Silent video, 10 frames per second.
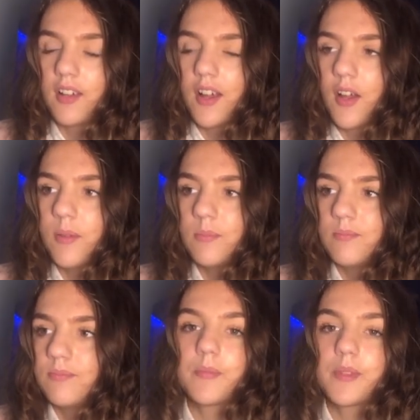
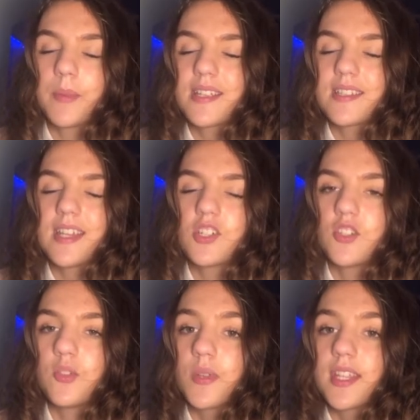Um, the biggest
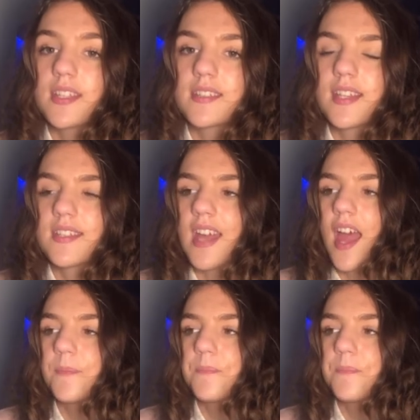issue with this is that